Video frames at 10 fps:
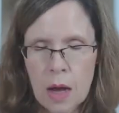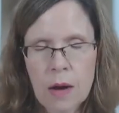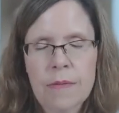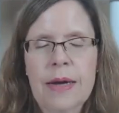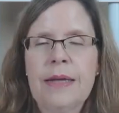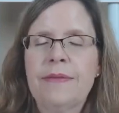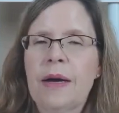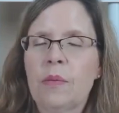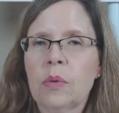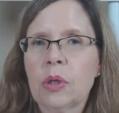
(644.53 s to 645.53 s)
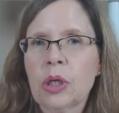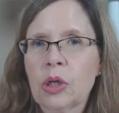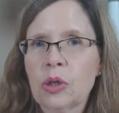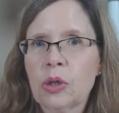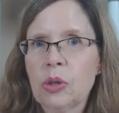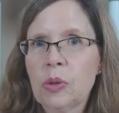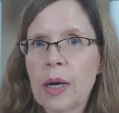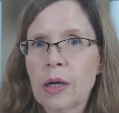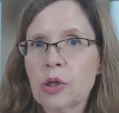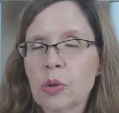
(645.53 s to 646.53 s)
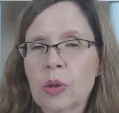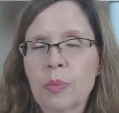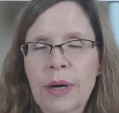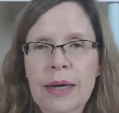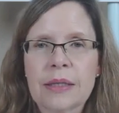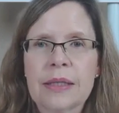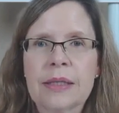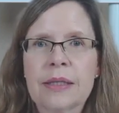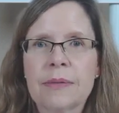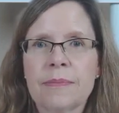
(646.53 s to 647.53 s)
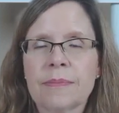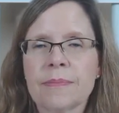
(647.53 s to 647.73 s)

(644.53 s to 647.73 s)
All right, that will conclude our drill practice.